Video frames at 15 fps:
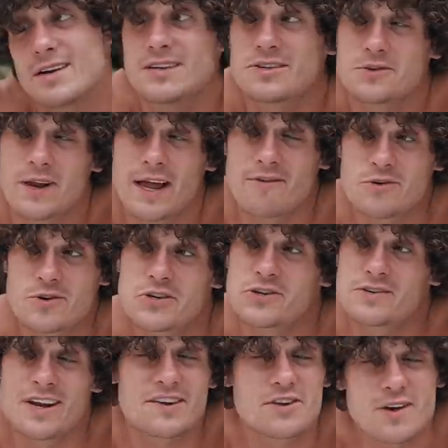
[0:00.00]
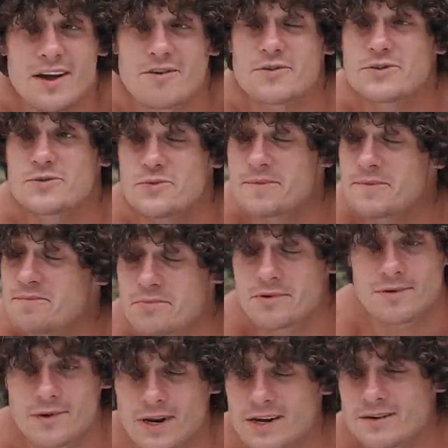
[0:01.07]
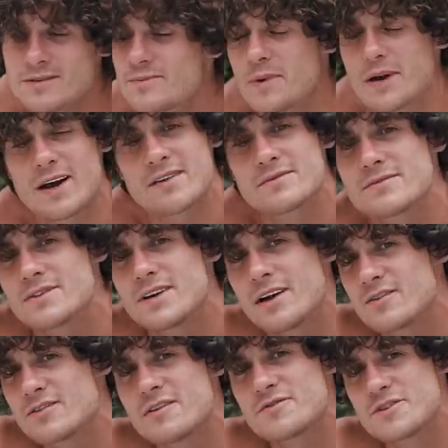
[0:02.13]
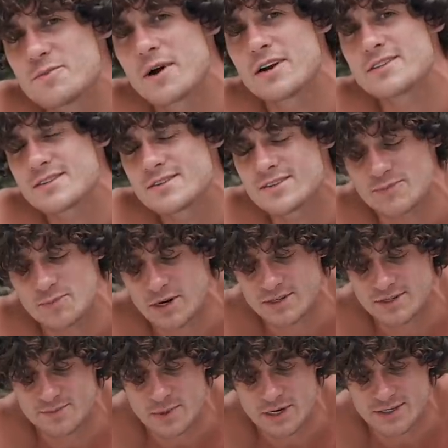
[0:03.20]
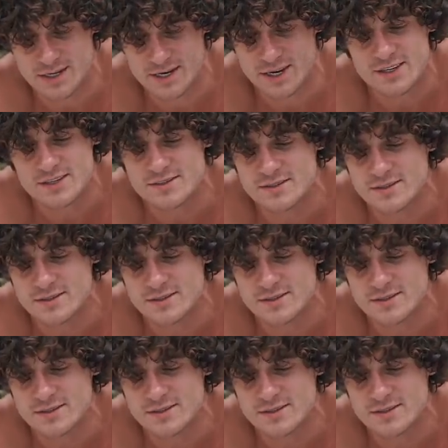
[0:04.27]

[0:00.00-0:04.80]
I do like Russian, I do like Russian women, but like I, I love Spanish, Spanish, Spanish ladies.